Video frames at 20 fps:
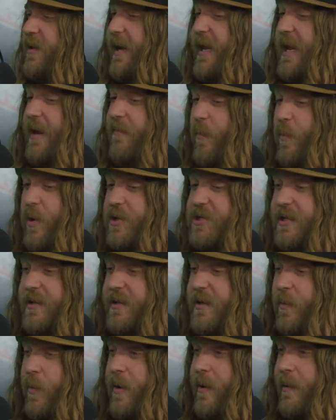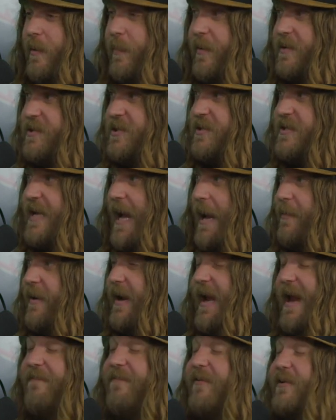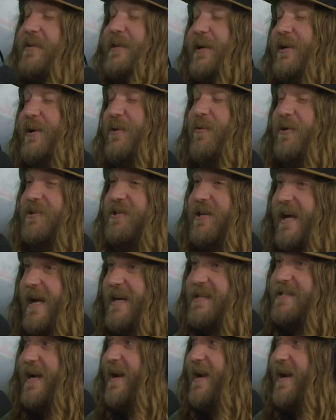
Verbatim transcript: like even watching the Winter Olympics just happen, it feels like you're watching X